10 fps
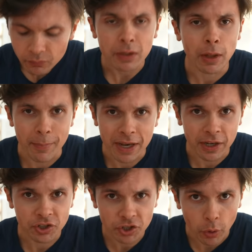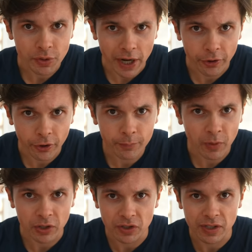The meat is so tender.
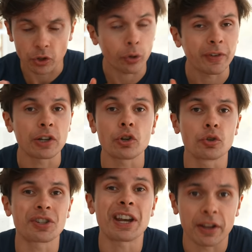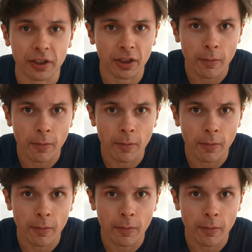It's just like, you don't even need to use teeth.